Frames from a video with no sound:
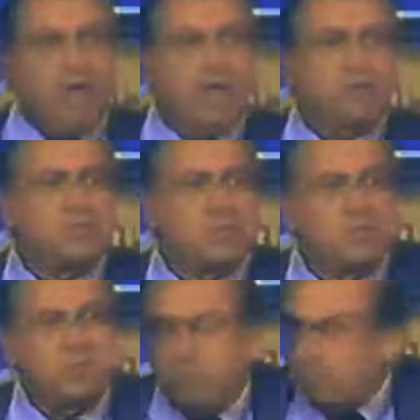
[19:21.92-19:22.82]
And so
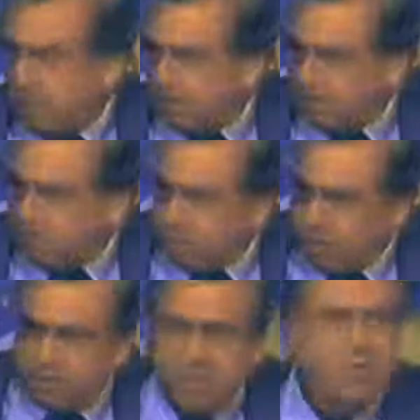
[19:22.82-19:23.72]
the shiploads of
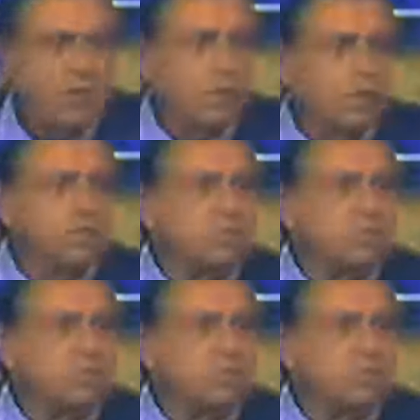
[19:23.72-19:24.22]
wheat went